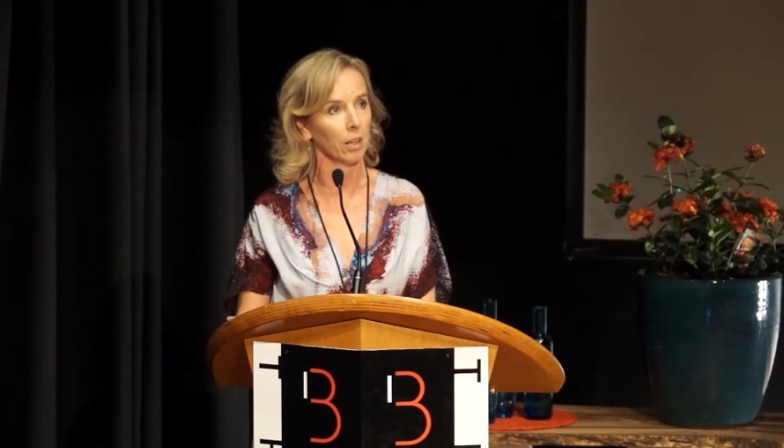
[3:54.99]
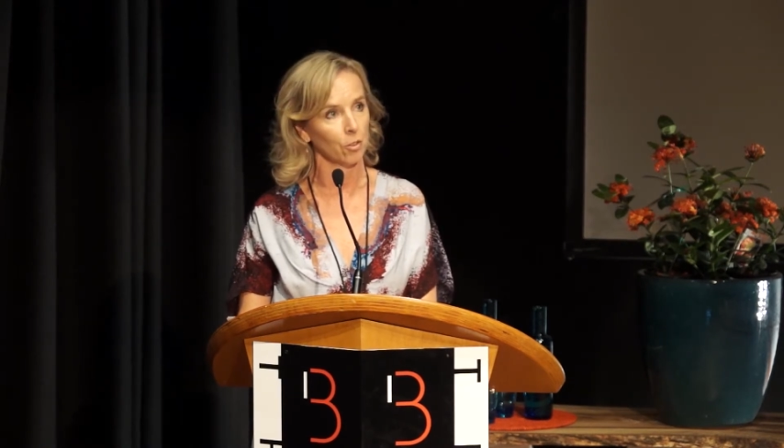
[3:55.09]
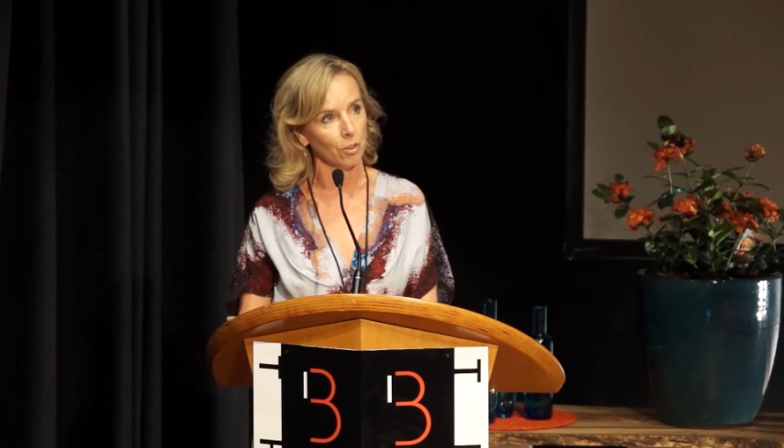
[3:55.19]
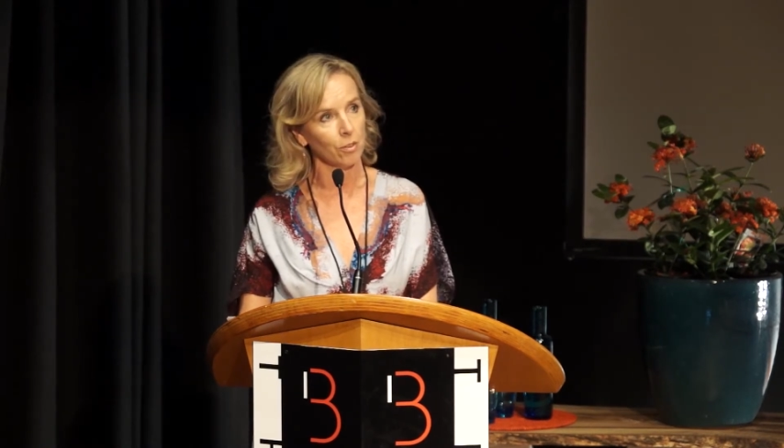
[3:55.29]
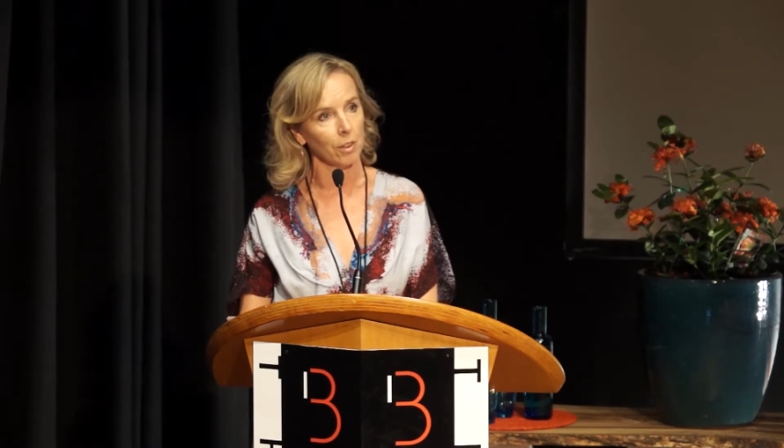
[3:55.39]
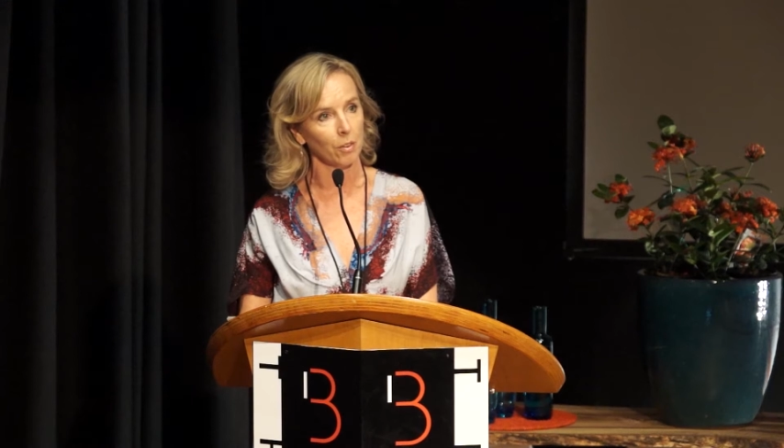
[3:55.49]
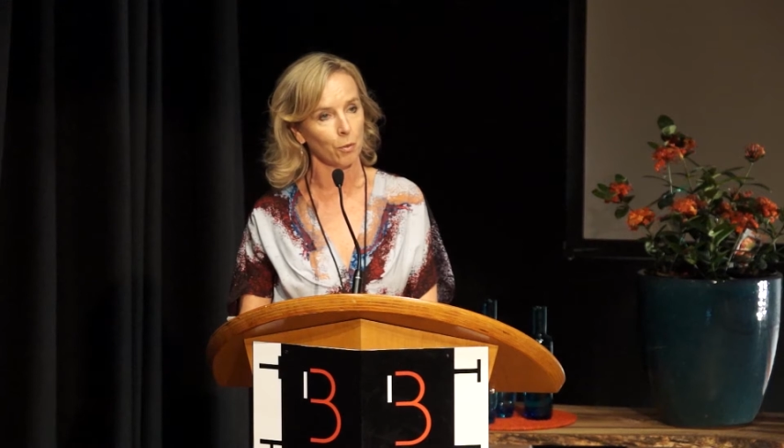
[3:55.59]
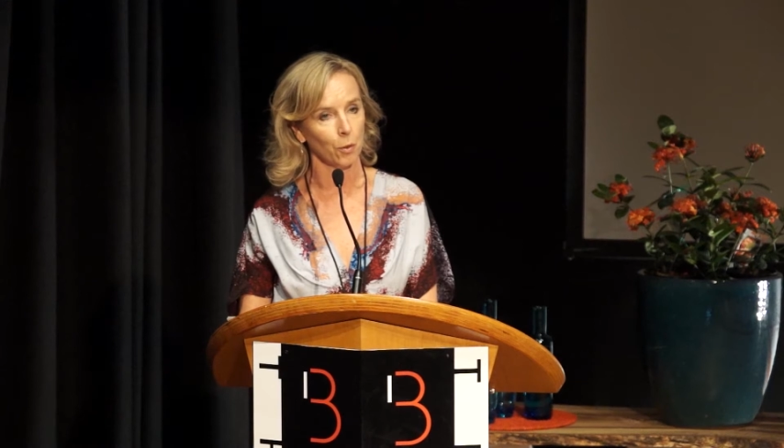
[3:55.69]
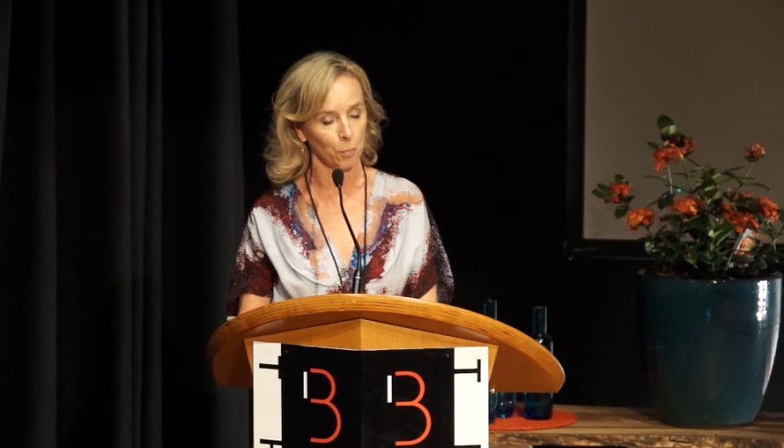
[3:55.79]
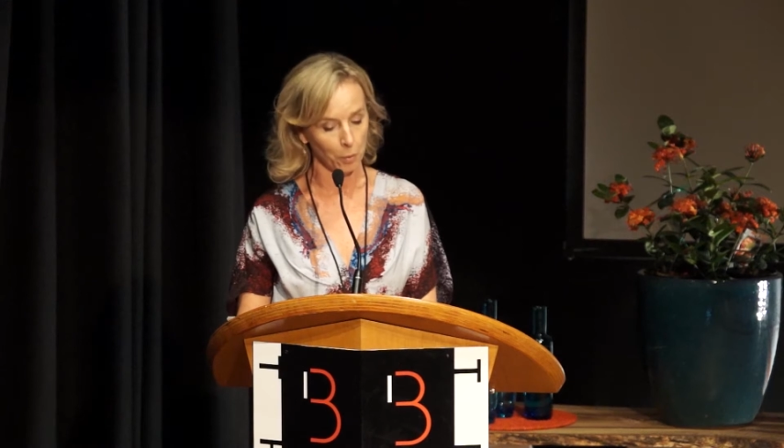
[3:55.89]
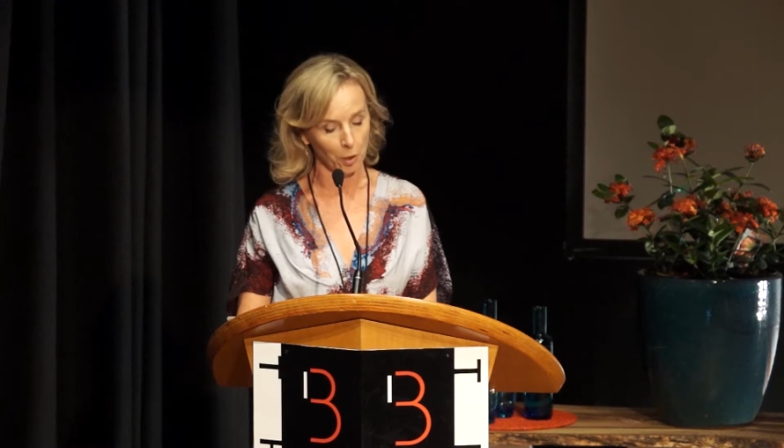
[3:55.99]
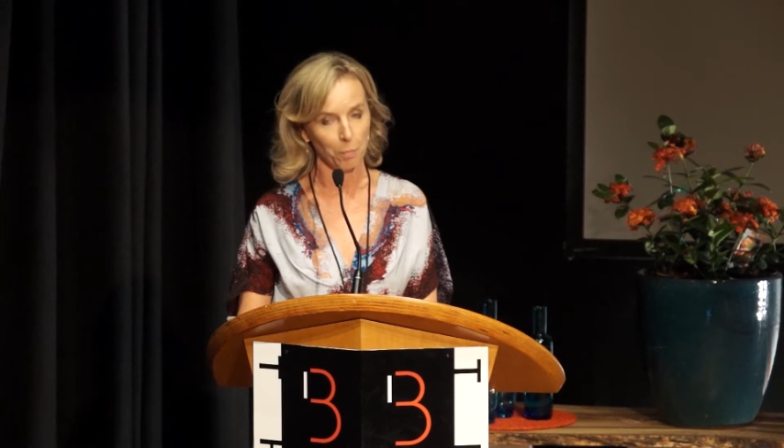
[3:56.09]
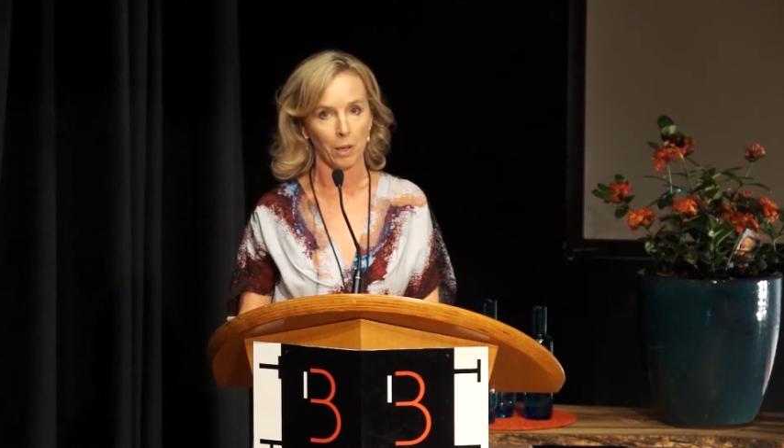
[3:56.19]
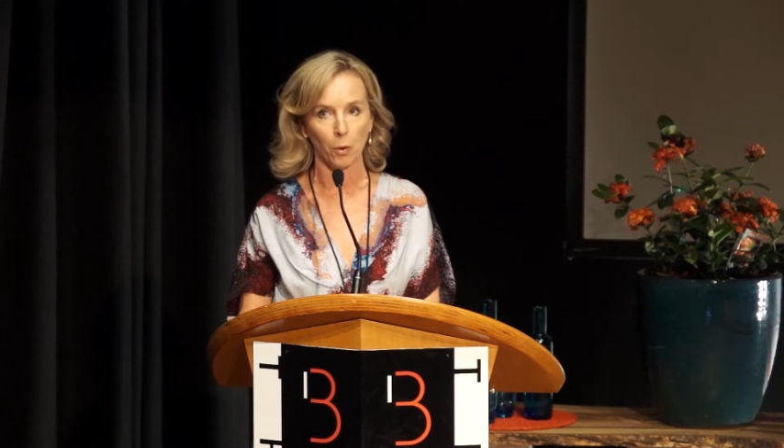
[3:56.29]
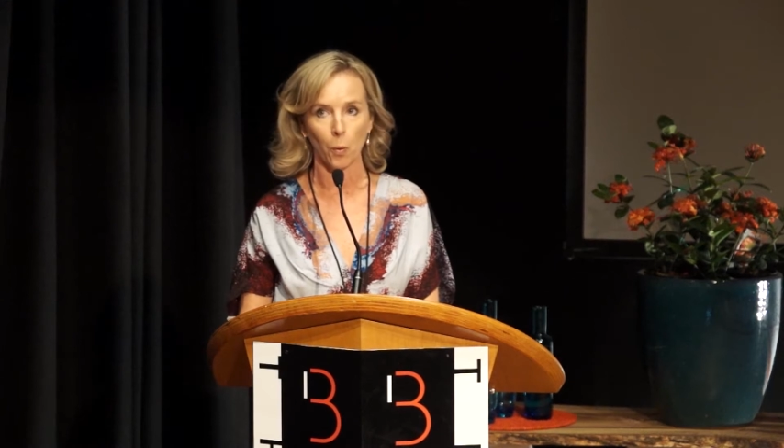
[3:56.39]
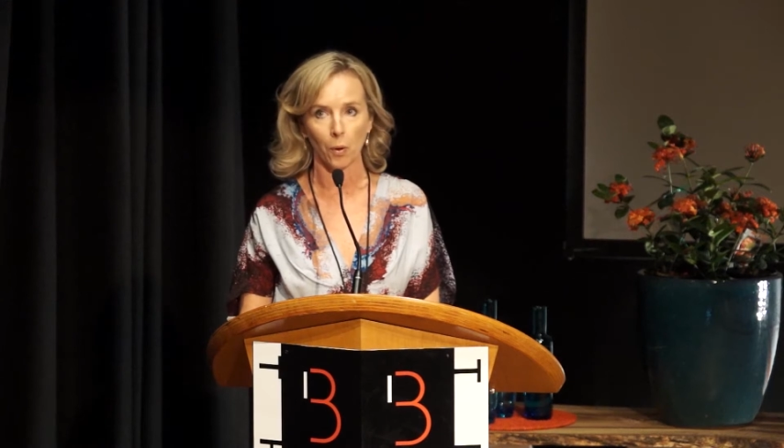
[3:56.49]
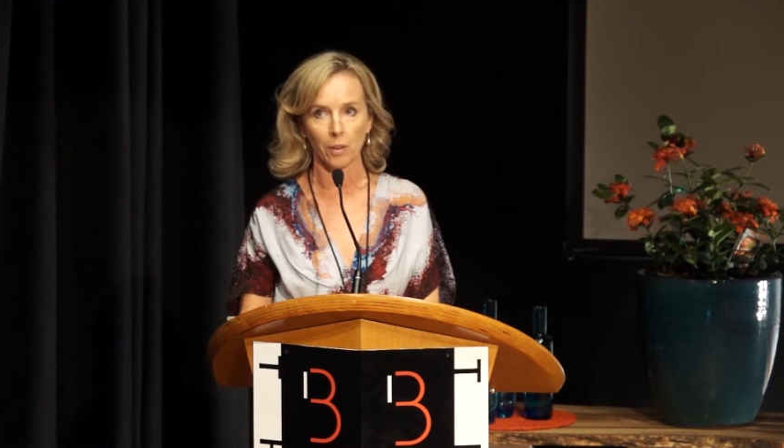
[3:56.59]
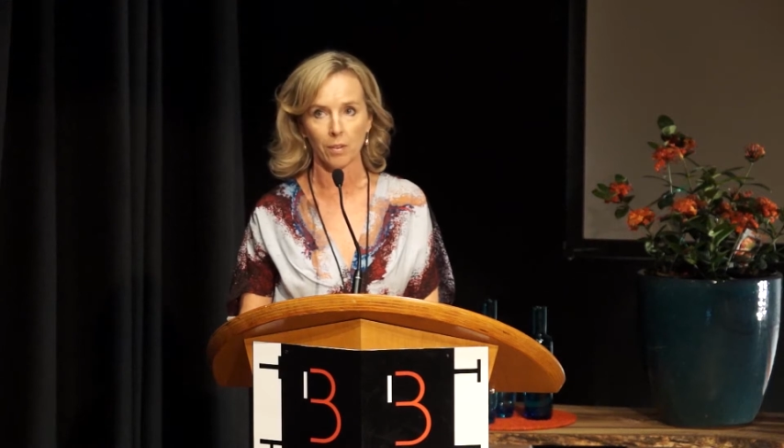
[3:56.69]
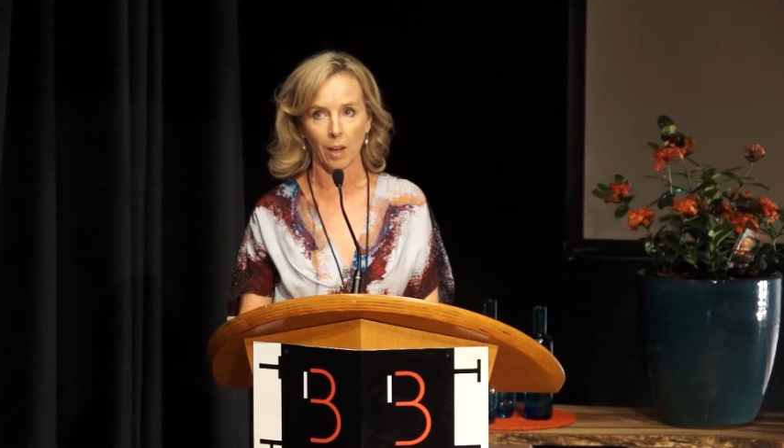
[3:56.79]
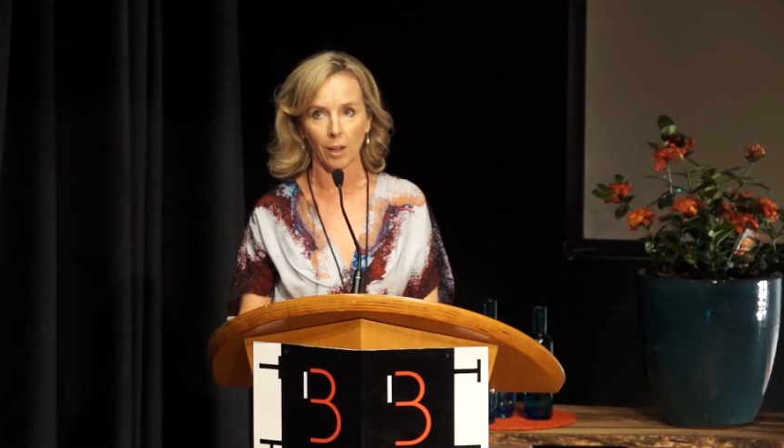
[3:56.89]
and logistics for building better
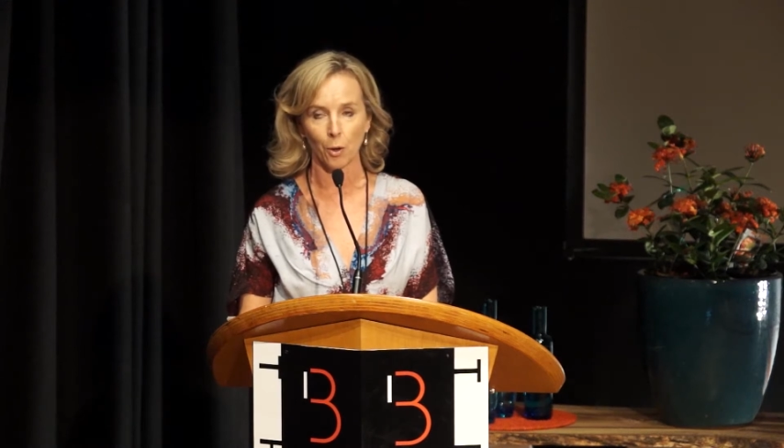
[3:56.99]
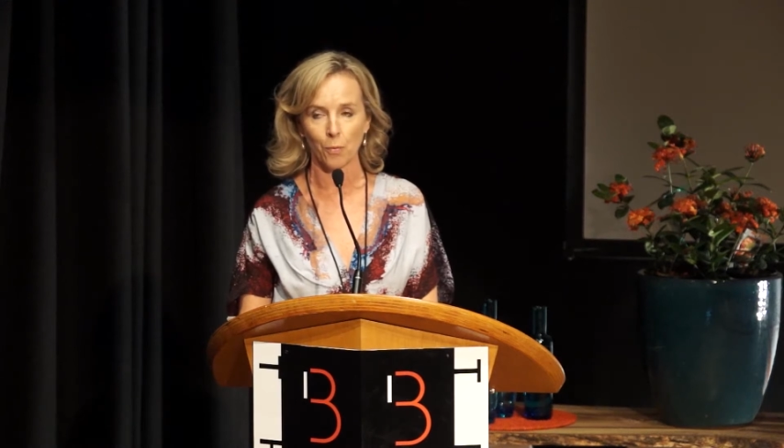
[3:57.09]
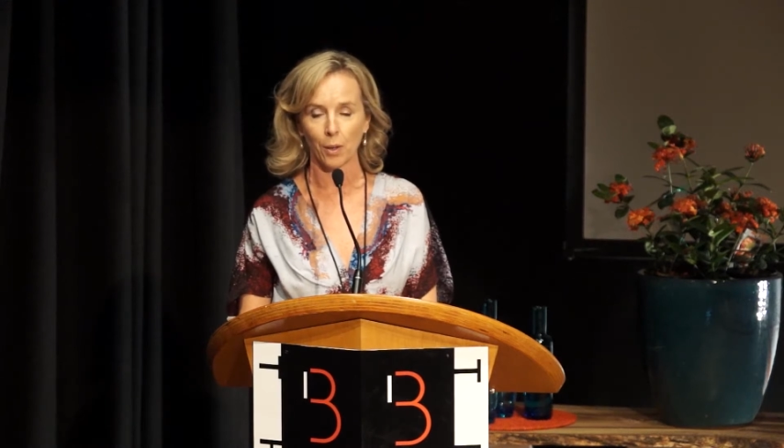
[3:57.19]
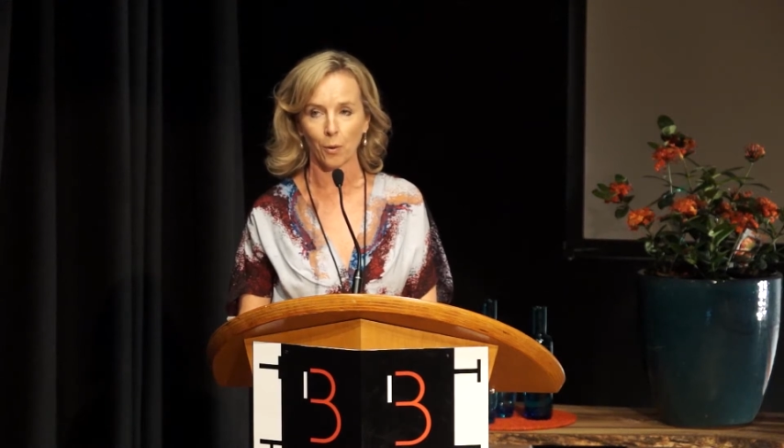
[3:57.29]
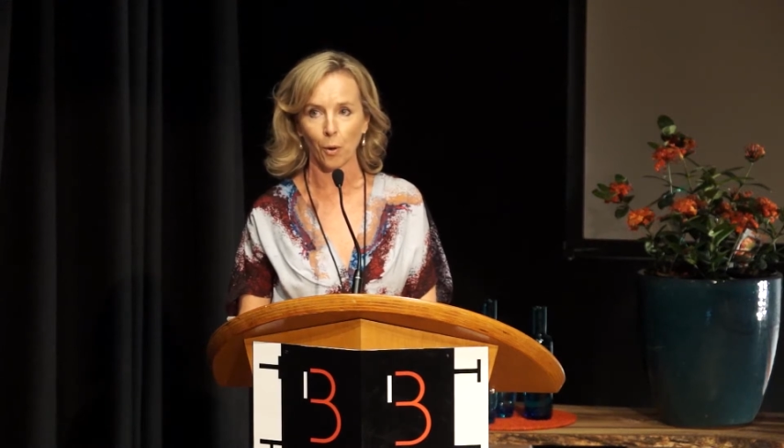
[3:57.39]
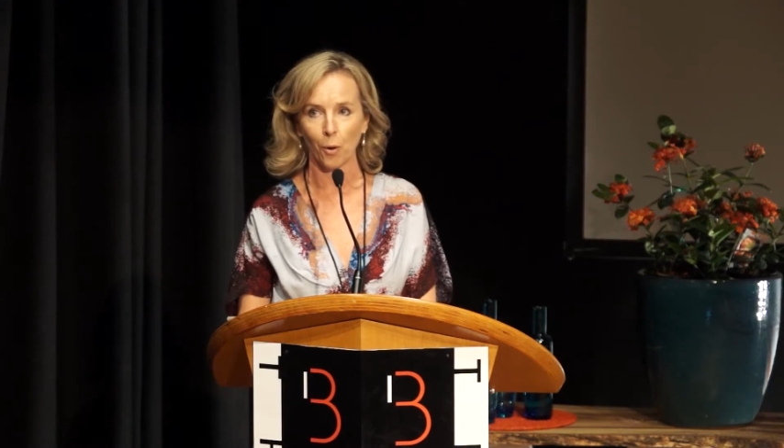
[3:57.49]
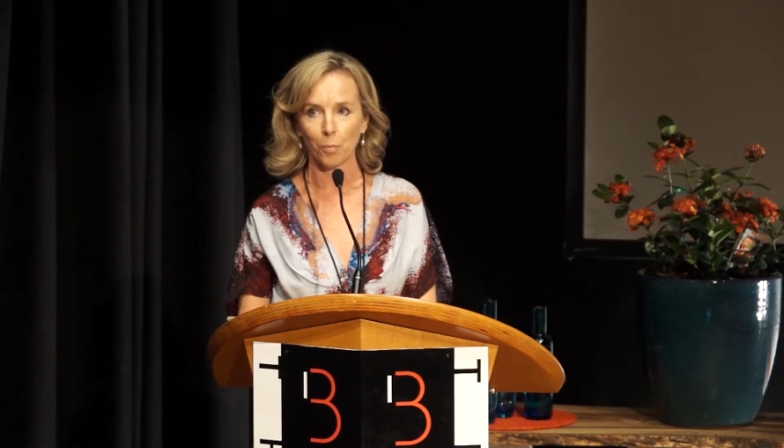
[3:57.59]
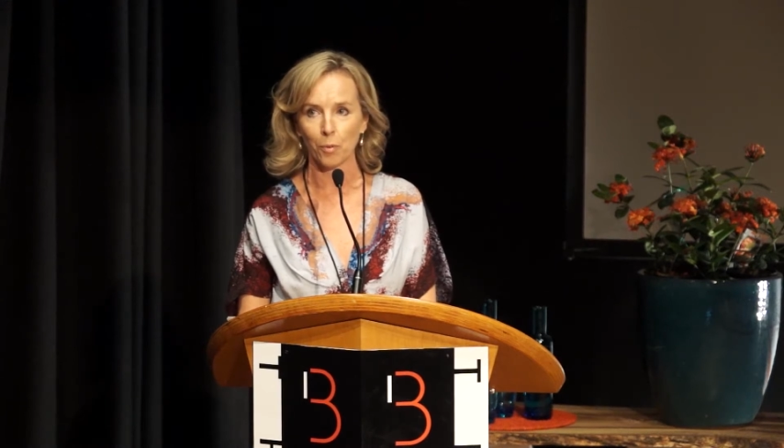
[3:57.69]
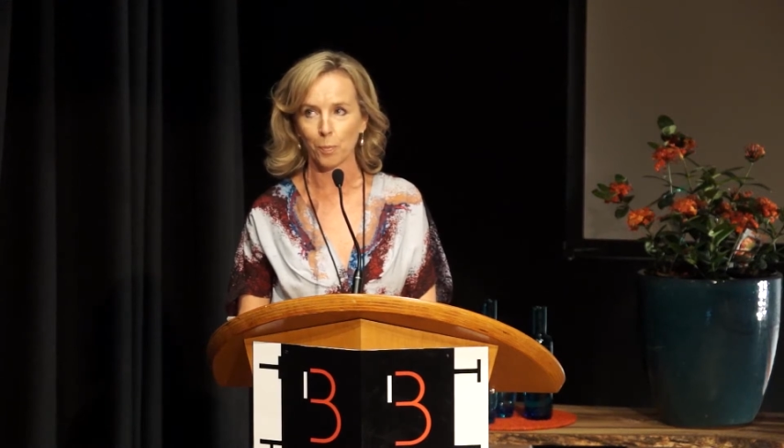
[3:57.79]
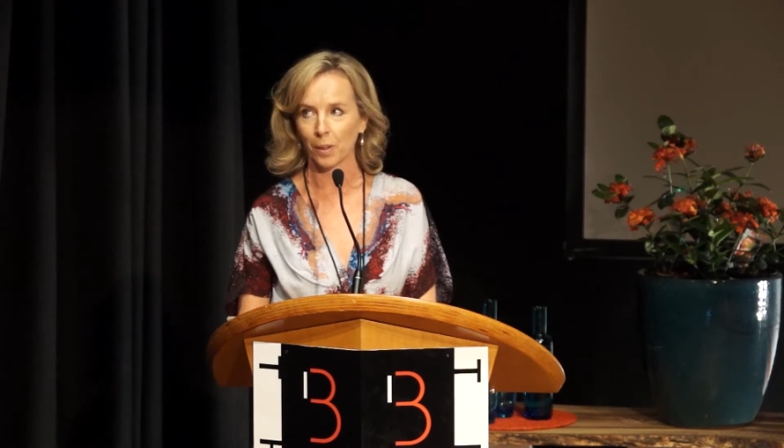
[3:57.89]
quality cyclone rated homes.